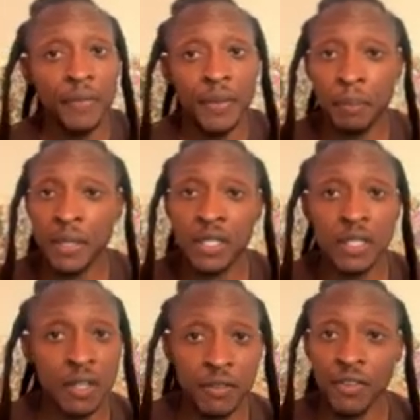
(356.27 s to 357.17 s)
the pictures
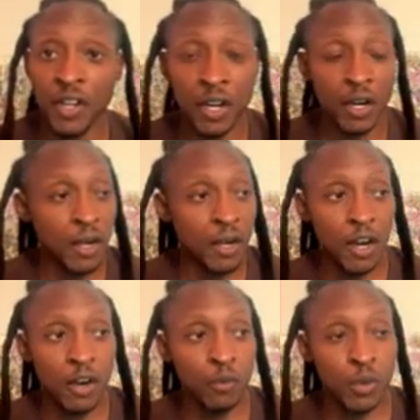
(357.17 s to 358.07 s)
of
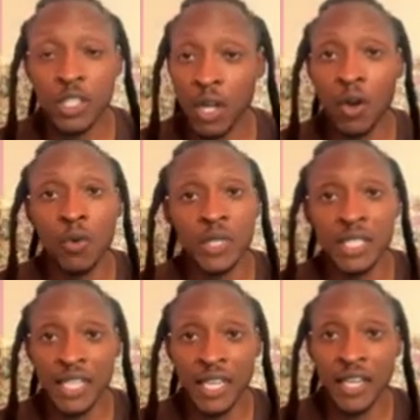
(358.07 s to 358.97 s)
what y'all was
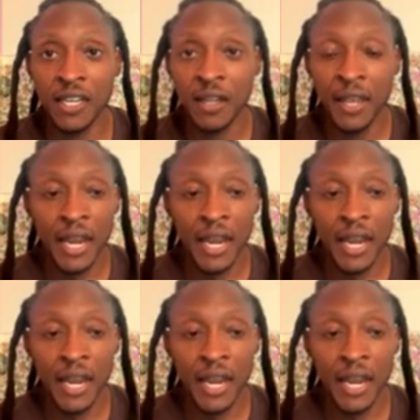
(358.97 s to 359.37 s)
seeing.